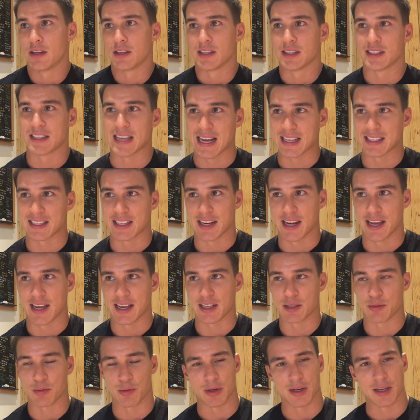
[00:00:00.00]

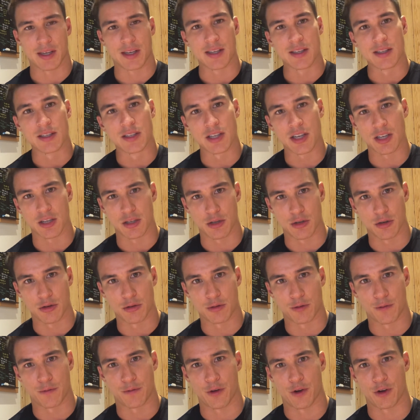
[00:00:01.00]
Saturdays, we're going to continue
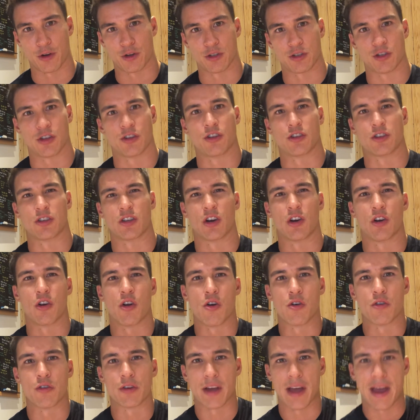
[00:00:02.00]
to focus on those
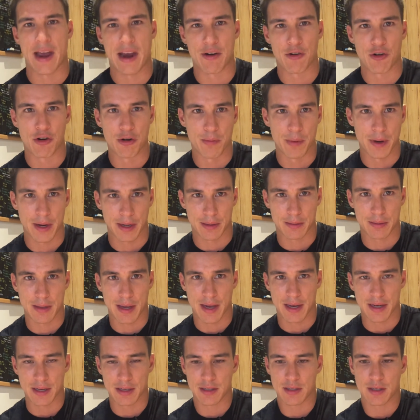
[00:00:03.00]
longer aerobic
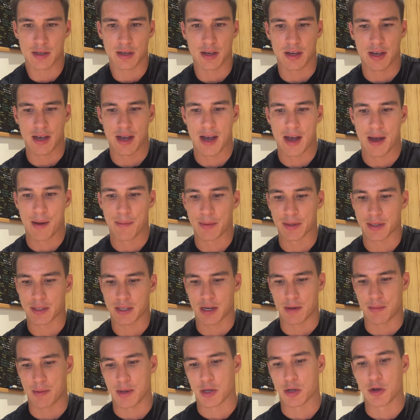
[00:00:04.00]
days. It's
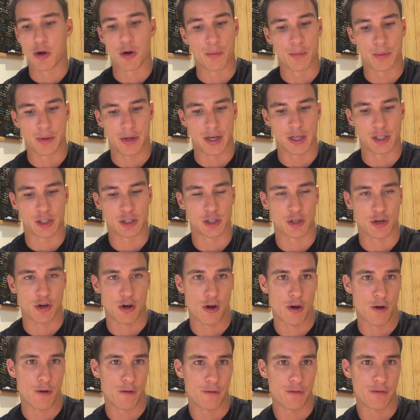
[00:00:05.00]
going to be a combination
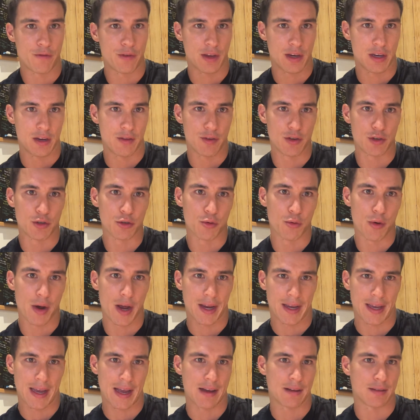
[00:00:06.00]
of individual
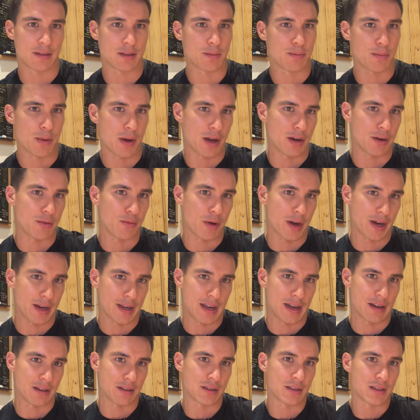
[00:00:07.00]
workouts, partner
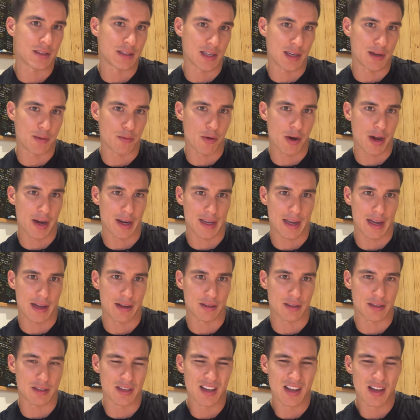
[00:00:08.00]
workouts, team
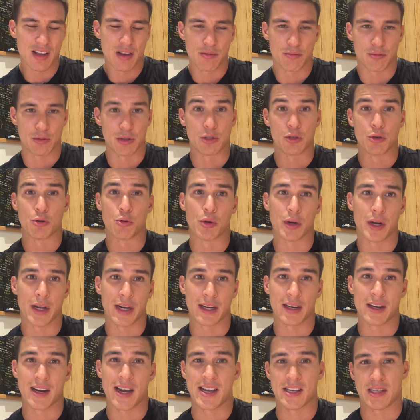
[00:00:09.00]
workouts. We do want to
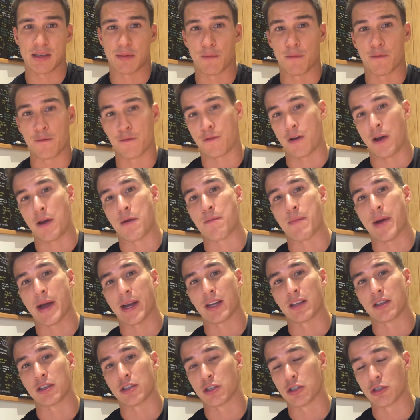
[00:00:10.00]
ignite some fun
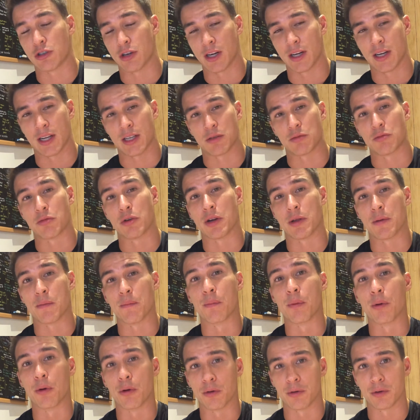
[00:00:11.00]
back into your training. That's really
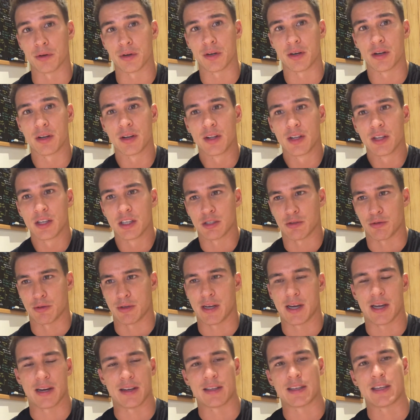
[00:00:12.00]
important. So we
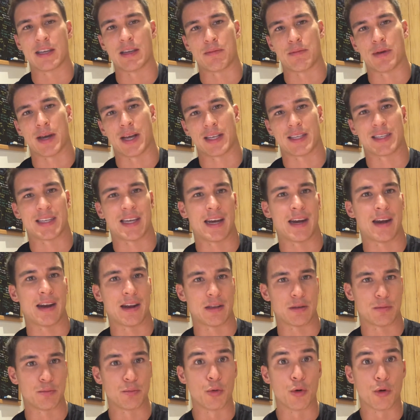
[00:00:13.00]
kind of keep that
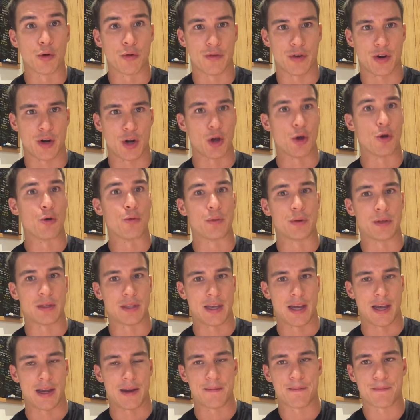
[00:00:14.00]
Saturday as more of an open
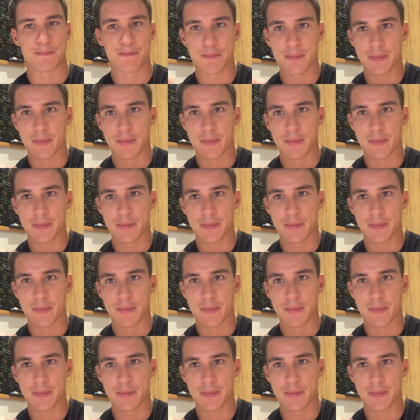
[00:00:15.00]
day.